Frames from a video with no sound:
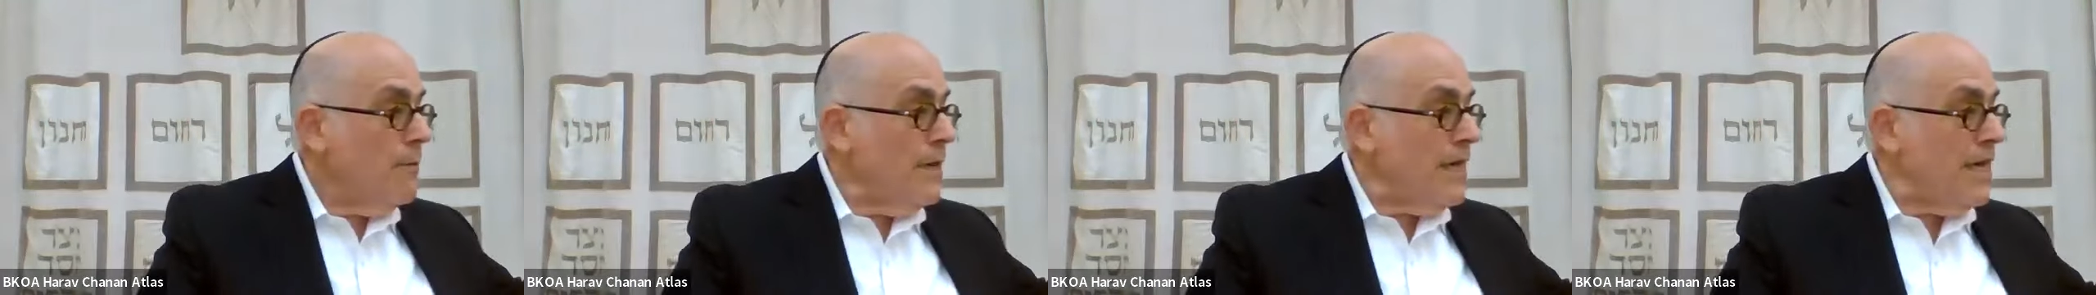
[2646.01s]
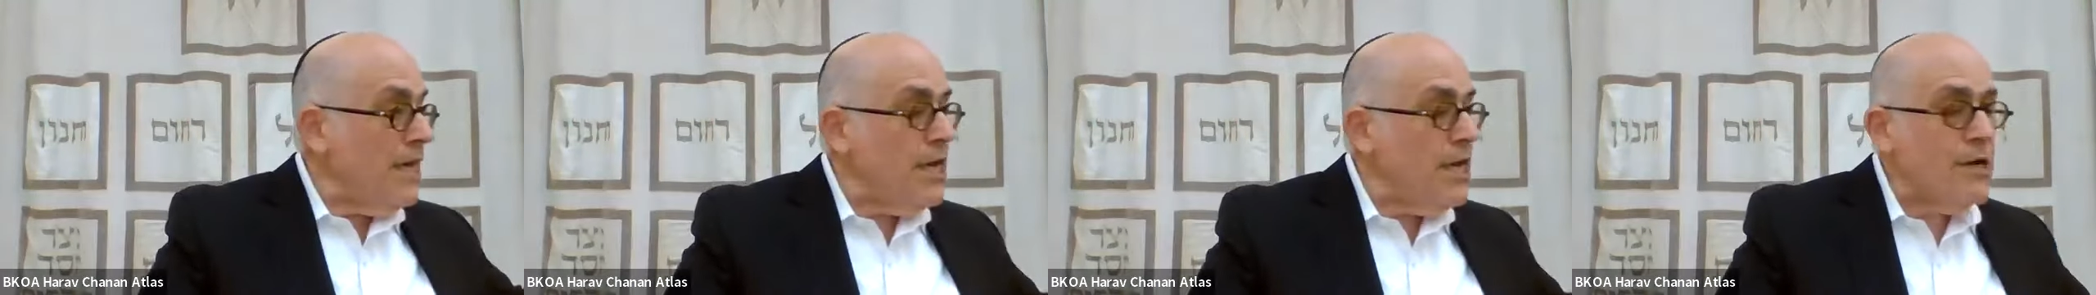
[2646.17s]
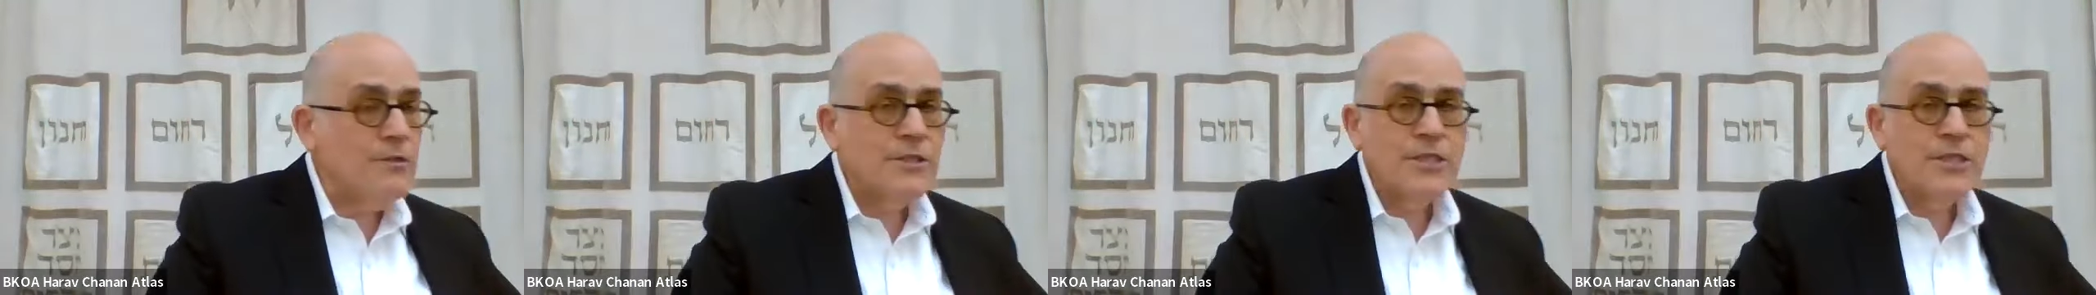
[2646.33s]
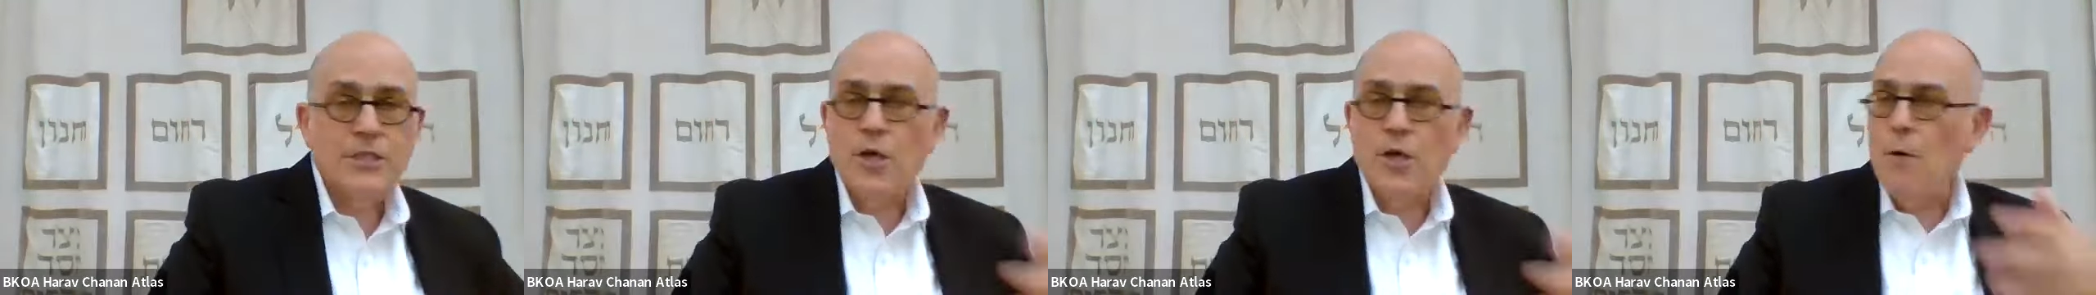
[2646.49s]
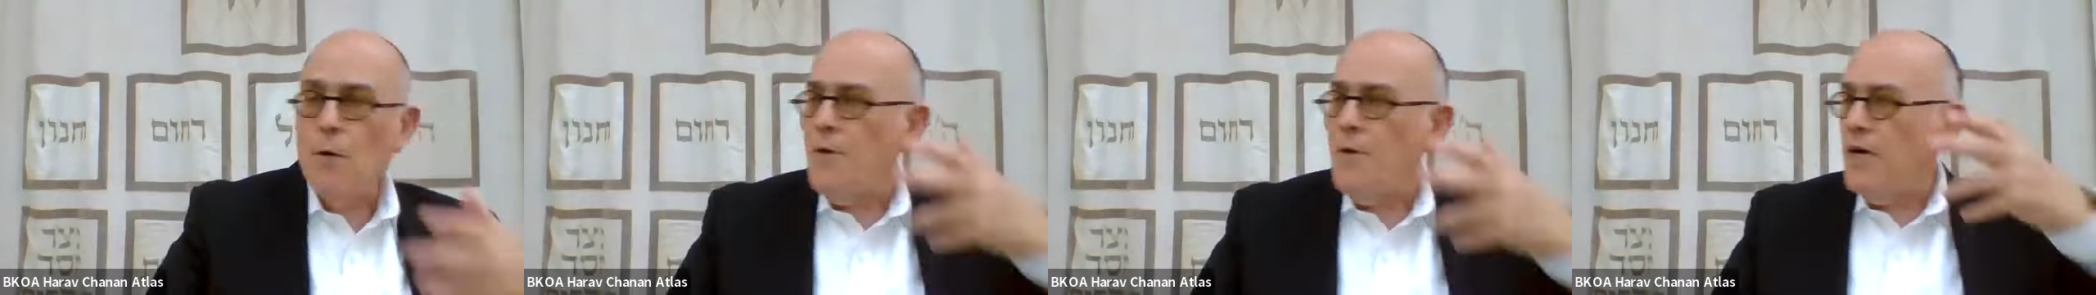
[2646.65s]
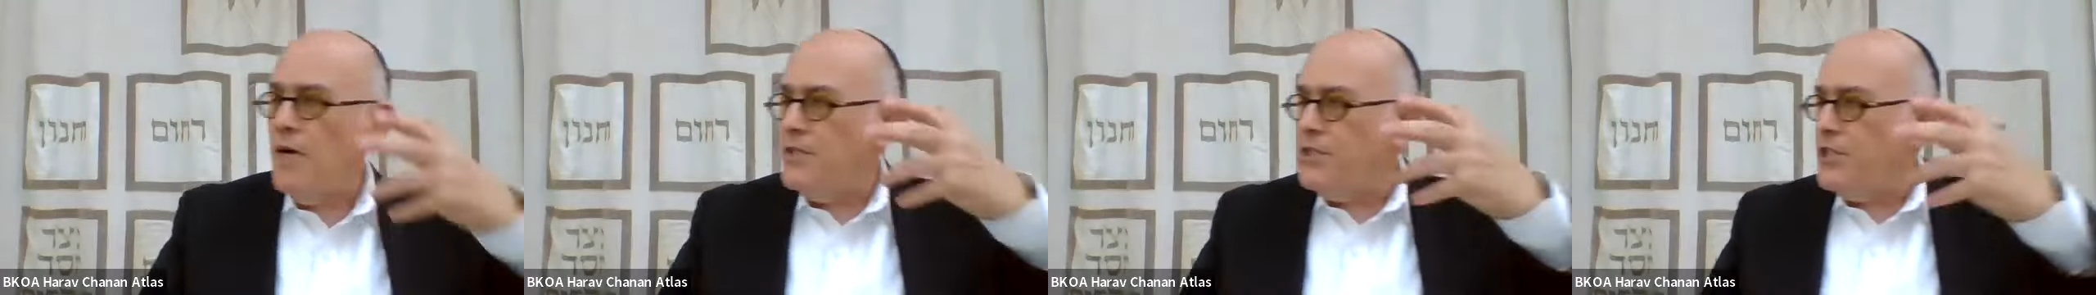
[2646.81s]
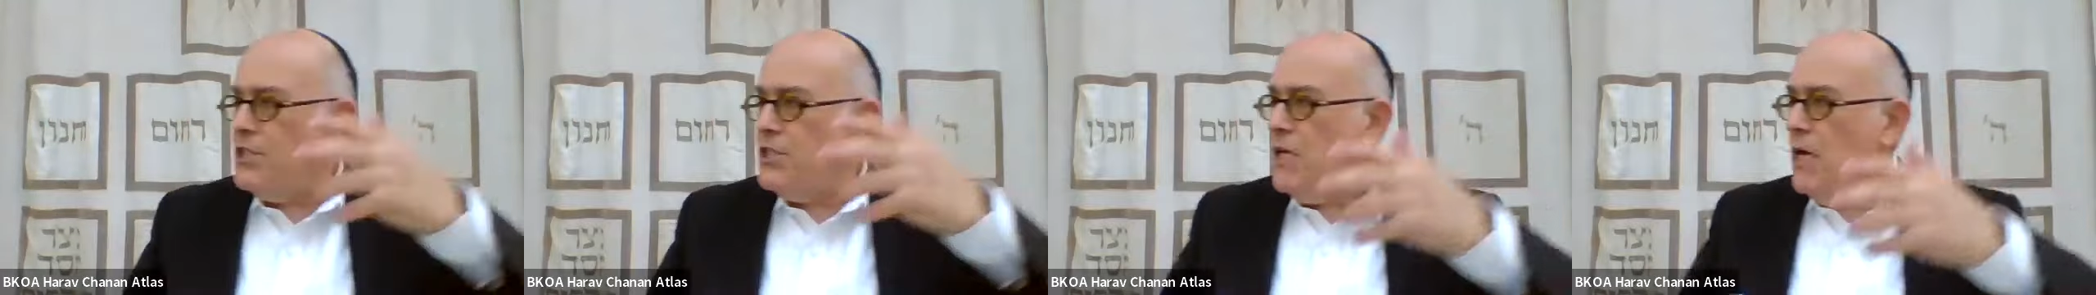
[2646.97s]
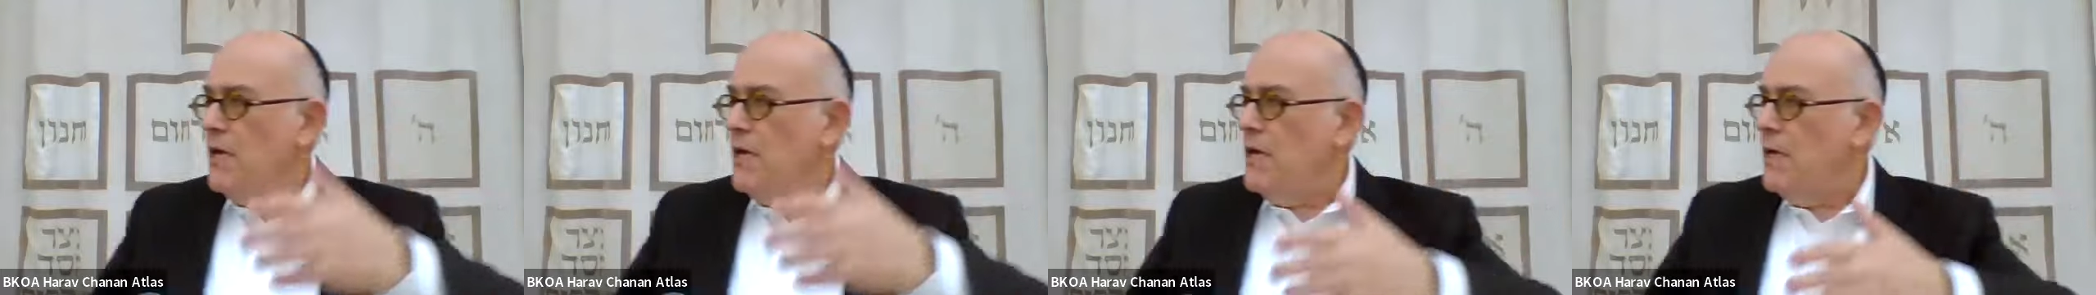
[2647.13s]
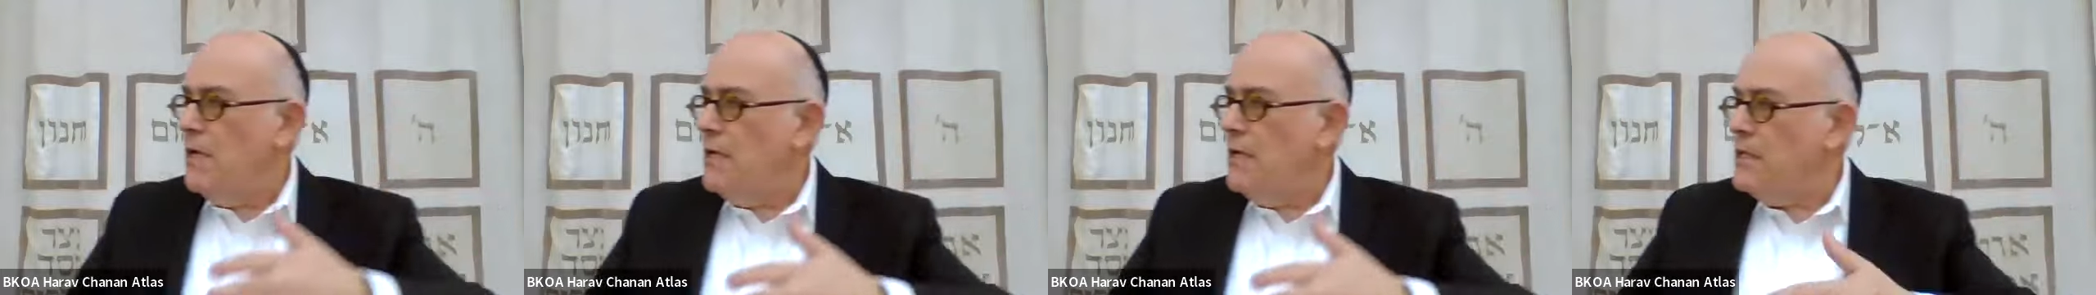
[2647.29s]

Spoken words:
She hears so much,